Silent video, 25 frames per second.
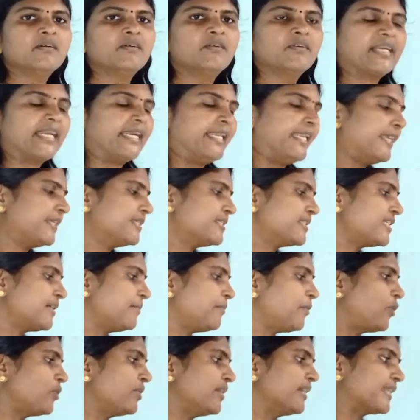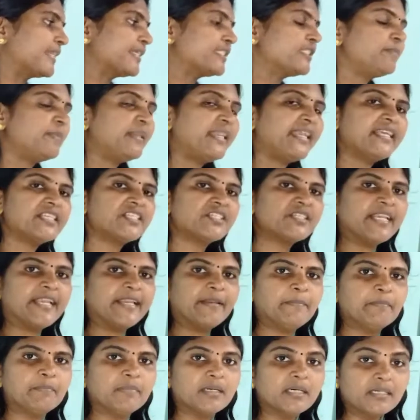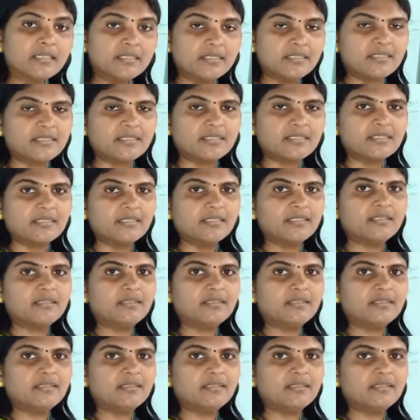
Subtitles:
Okay, next about respiration in birds.